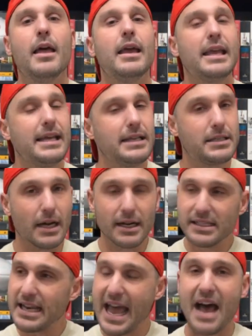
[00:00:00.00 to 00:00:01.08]
he
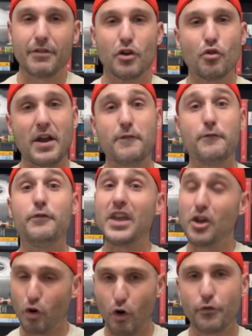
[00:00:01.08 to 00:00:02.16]
doesn't have a great
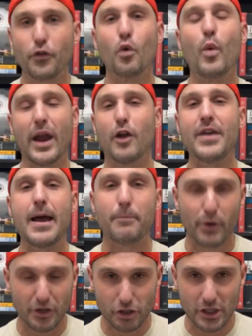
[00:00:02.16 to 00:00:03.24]
feel for where that
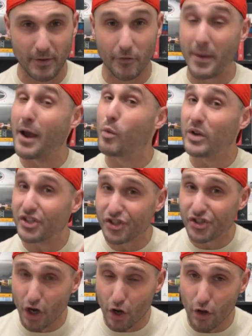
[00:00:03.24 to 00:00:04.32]
pressure is coming from. And we
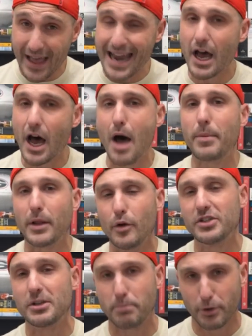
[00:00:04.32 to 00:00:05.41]
saw that up
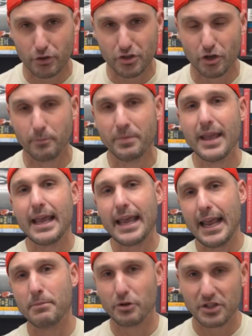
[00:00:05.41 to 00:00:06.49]
close and personal
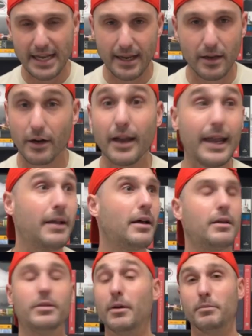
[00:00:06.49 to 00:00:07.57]
in the
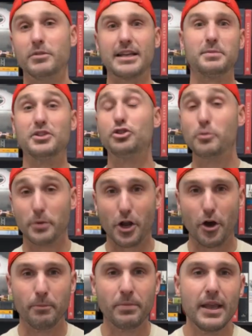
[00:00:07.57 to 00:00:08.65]
Mercedes-Benz
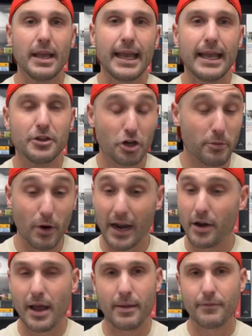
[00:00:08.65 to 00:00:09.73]
Superdome in the Sugar Bowl.
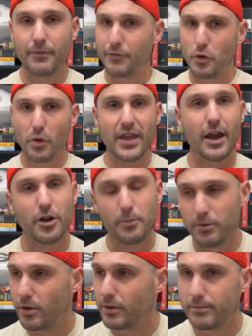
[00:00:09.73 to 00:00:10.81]
If you were there,
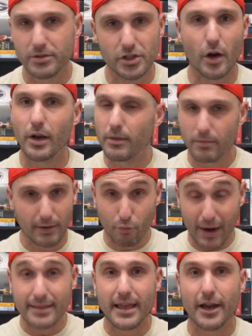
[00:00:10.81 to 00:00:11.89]
you saw
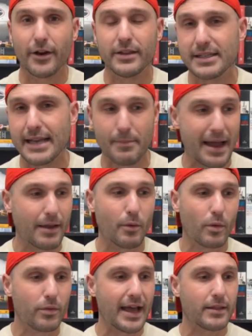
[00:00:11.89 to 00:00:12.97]
right there in the stadium.
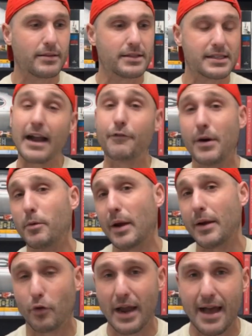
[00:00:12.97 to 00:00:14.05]
That sack fumble right
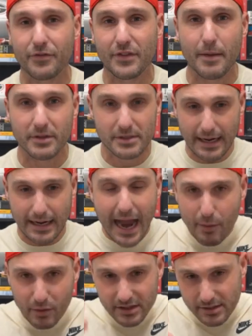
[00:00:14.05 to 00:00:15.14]
before halftime was I
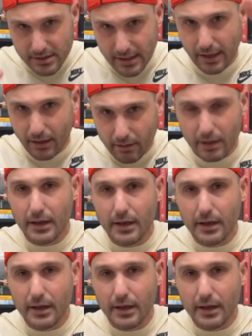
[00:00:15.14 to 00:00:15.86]
was sitting